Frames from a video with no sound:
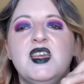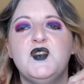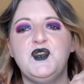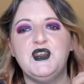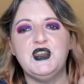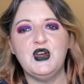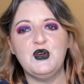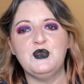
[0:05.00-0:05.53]
if
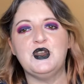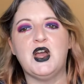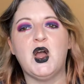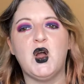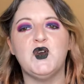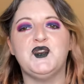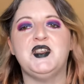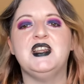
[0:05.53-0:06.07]
you don't
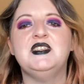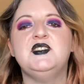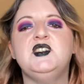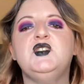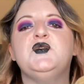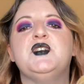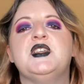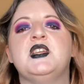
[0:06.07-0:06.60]
know, if you didn't see
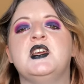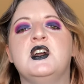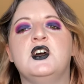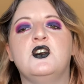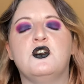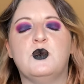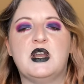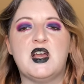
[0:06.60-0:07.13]
the
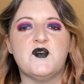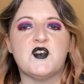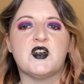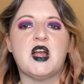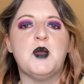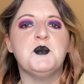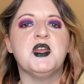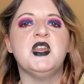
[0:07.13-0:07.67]
video or
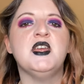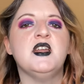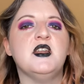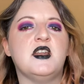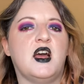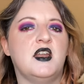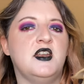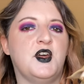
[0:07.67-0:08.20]
whatever, I'm
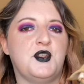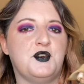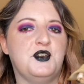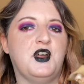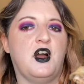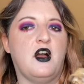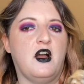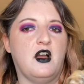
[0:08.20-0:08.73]
getting another
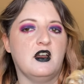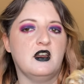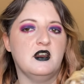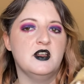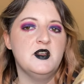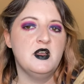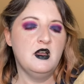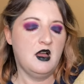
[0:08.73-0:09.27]
dog.
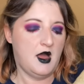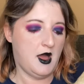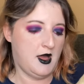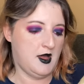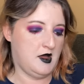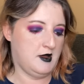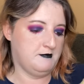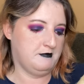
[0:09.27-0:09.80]

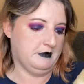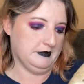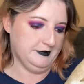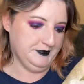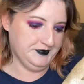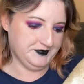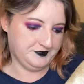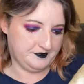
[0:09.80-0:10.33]

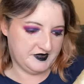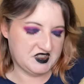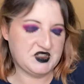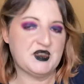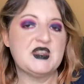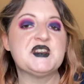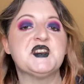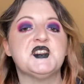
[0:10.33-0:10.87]

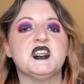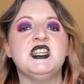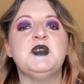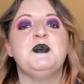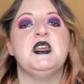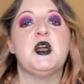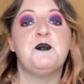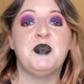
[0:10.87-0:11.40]
So this is going to
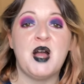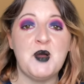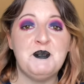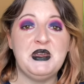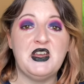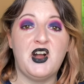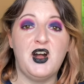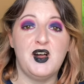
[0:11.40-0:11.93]
be a
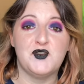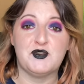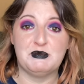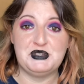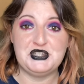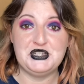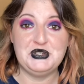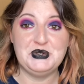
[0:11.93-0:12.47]
puppy haul from
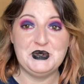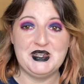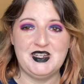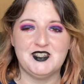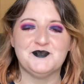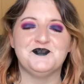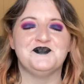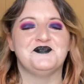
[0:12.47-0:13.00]

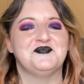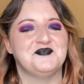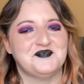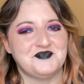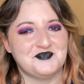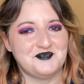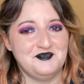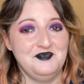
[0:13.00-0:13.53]
Chewy.
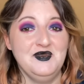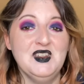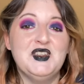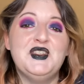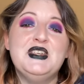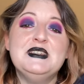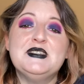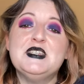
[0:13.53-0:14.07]

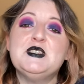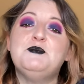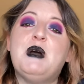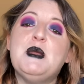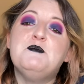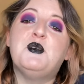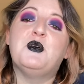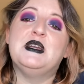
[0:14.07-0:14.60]
This is
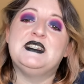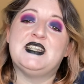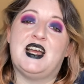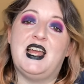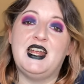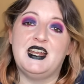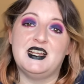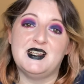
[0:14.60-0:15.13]
my boy
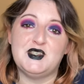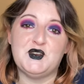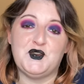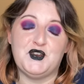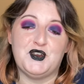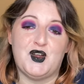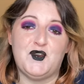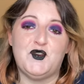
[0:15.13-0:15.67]
Titus, if
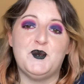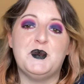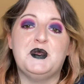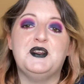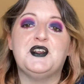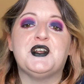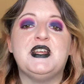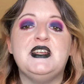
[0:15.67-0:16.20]
you're not
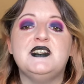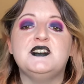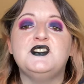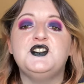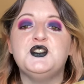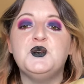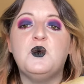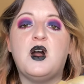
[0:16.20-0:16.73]
familiar. He is a
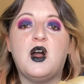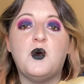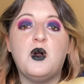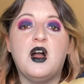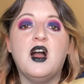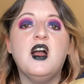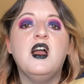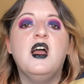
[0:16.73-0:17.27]

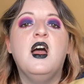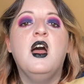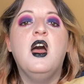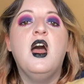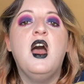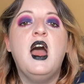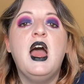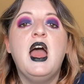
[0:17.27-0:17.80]
Chihuahua.
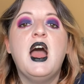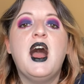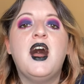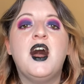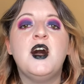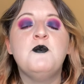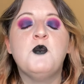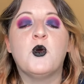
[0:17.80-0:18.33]

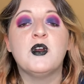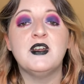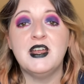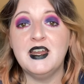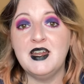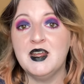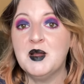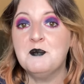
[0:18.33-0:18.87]
We're
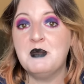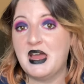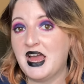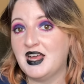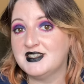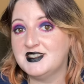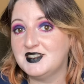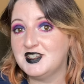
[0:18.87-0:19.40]
getting a
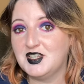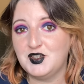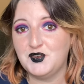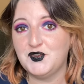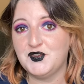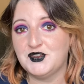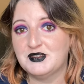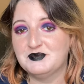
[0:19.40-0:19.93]

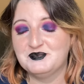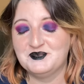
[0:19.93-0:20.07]
Mastiff.